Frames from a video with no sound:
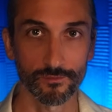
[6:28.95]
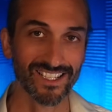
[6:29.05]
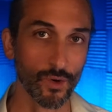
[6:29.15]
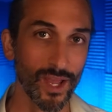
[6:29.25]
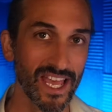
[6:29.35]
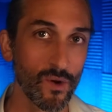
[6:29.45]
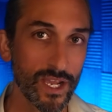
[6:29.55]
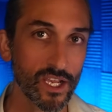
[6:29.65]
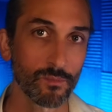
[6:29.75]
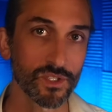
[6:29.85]
And so here
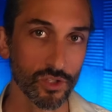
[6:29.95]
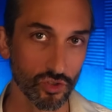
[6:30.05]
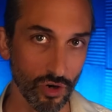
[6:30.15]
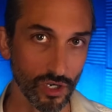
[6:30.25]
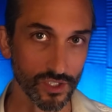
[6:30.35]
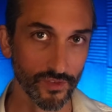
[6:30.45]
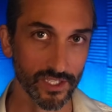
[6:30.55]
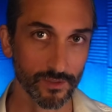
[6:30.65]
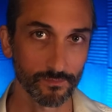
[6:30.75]
we come to the crux of it.